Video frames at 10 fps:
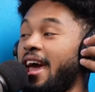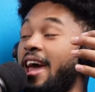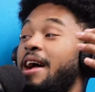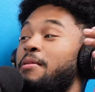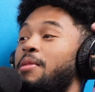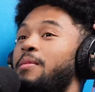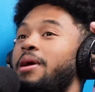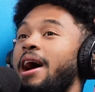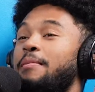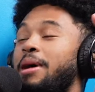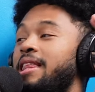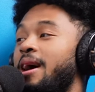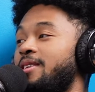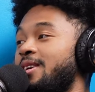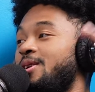And I remember my dad
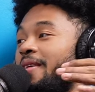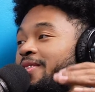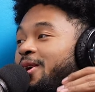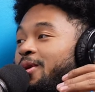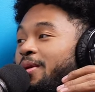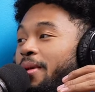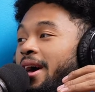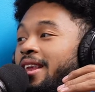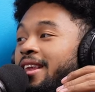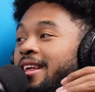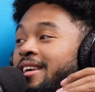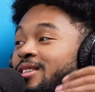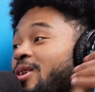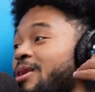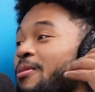was like, you have to go to bed.
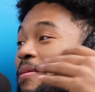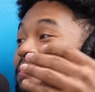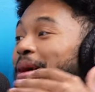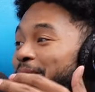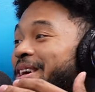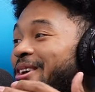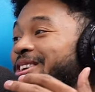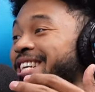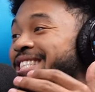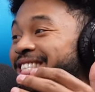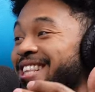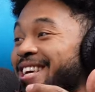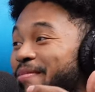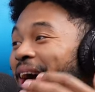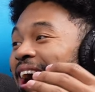So he went, maybe go to
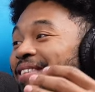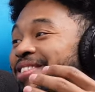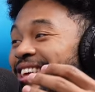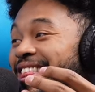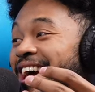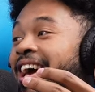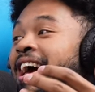sleep after that.